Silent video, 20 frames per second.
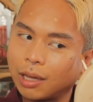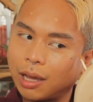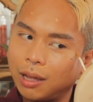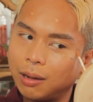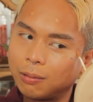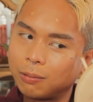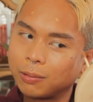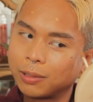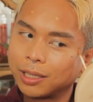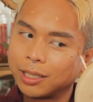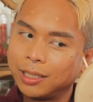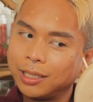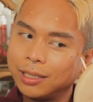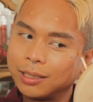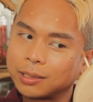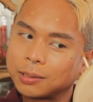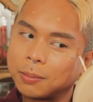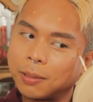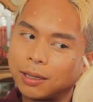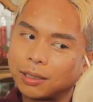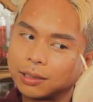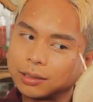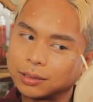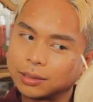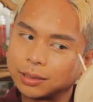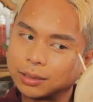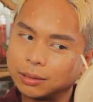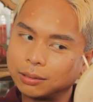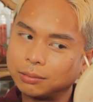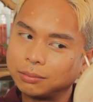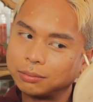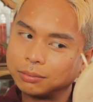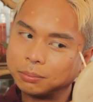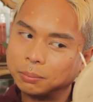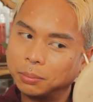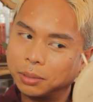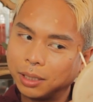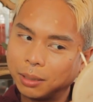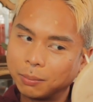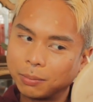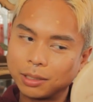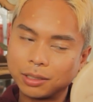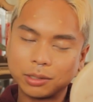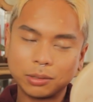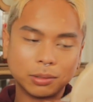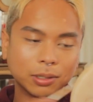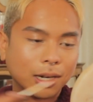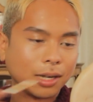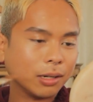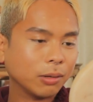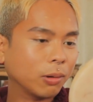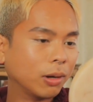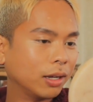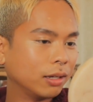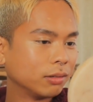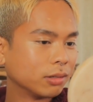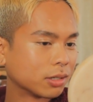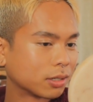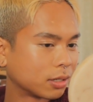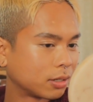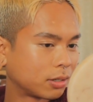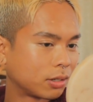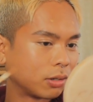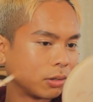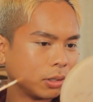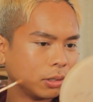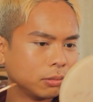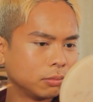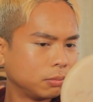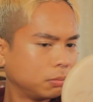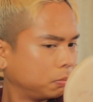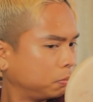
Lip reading: I don't really need to spot conceal, but I'm gonna do it anyway, just to show you.